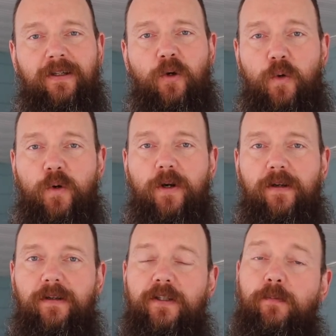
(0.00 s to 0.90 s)
Or
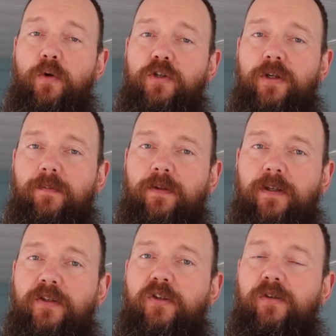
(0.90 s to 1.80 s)
it's a push-up
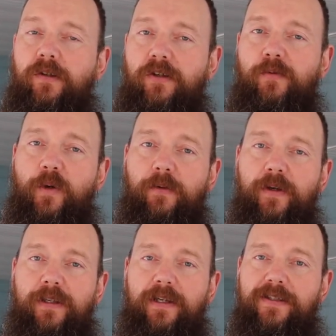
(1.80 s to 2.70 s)
until you learn what it
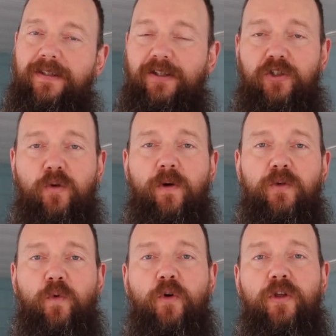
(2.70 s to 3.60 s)
really is, then it's so much
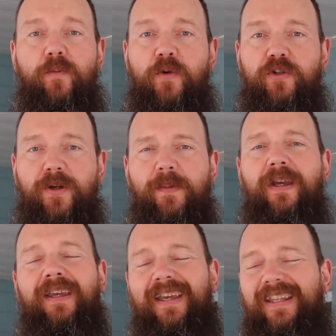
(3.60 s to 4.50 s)
more than a push-up,
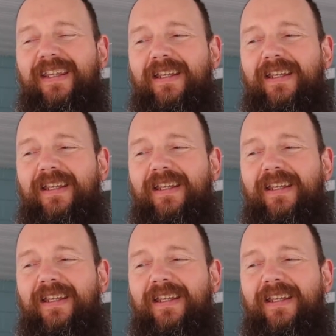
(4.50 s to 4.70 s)
and then